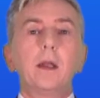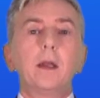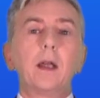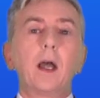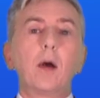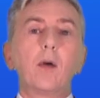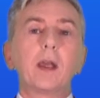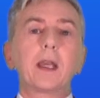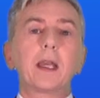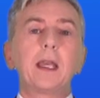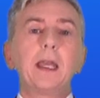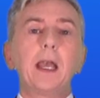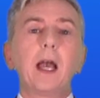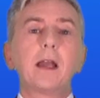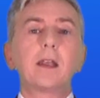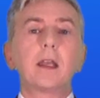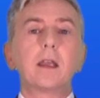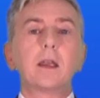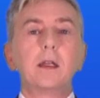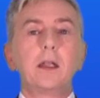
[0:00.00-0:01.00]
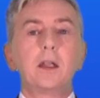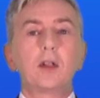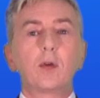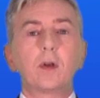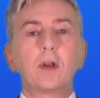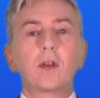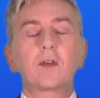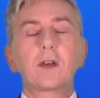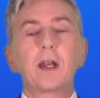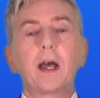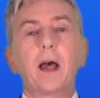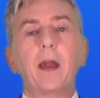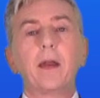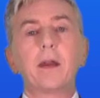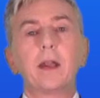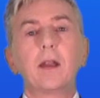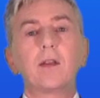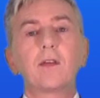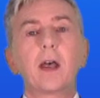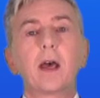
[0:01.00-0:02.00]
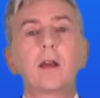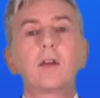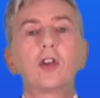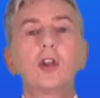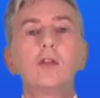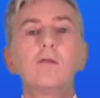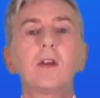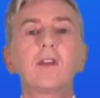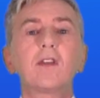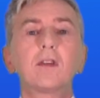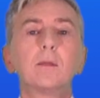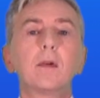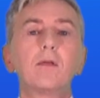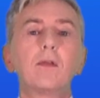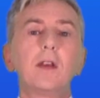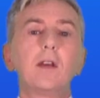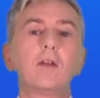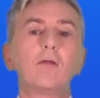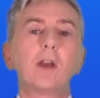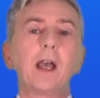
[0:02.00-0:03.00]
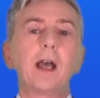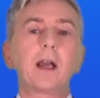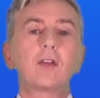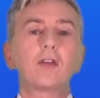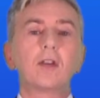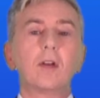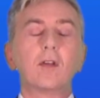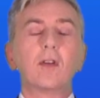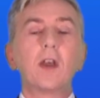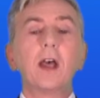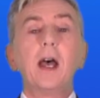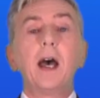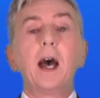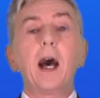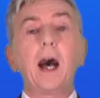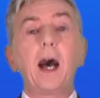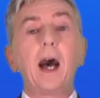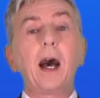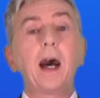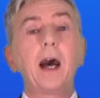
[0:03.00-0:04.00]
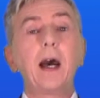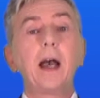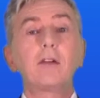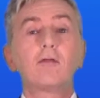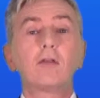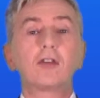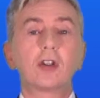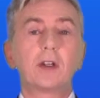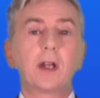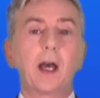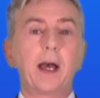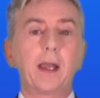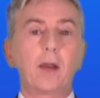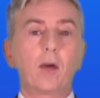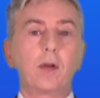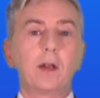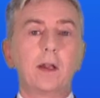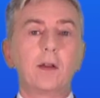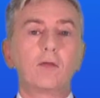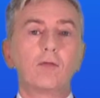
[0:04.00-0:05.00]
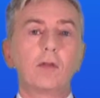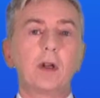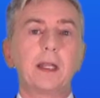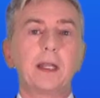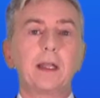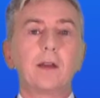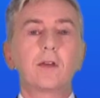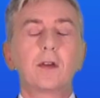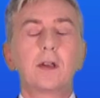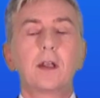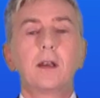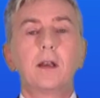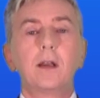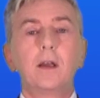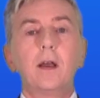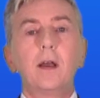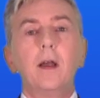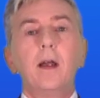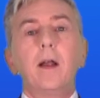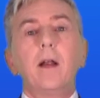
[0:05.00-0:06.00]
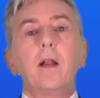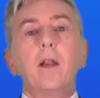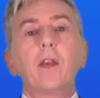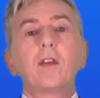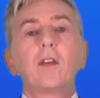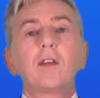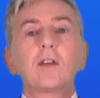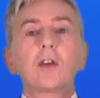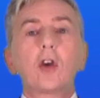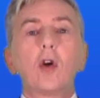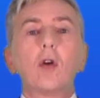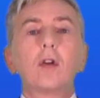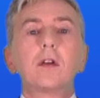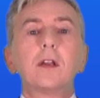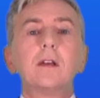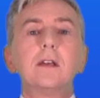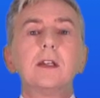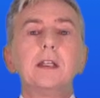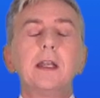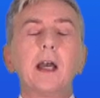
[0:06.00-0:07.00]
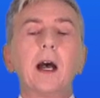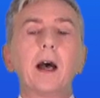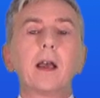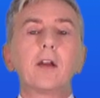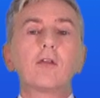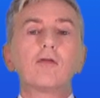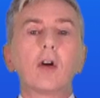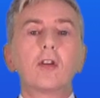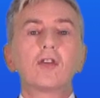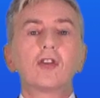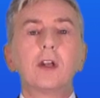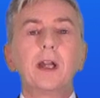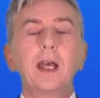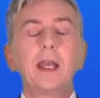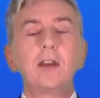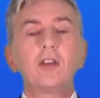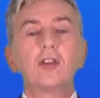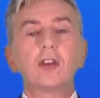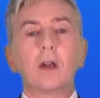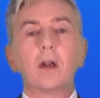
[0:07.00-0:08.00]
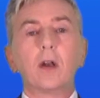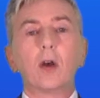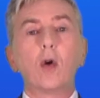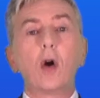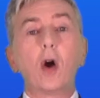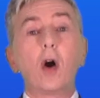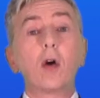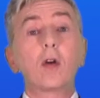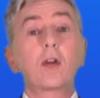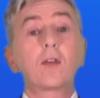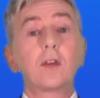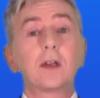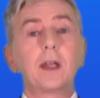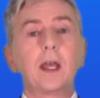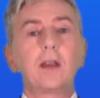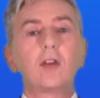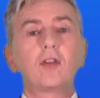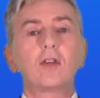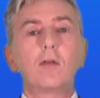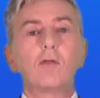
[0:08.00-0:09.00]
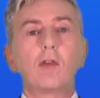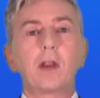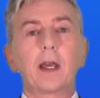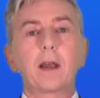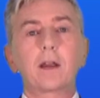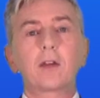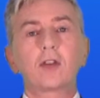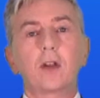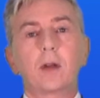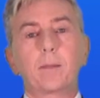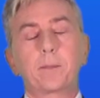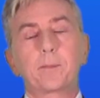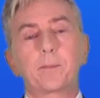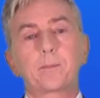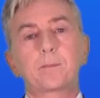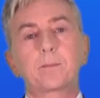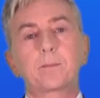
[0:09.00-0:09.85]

Now, a key idea you need to understand is that during some of these reactions, a hydrogen ion is released. This is called a dehydrogenation or oxidation reaction.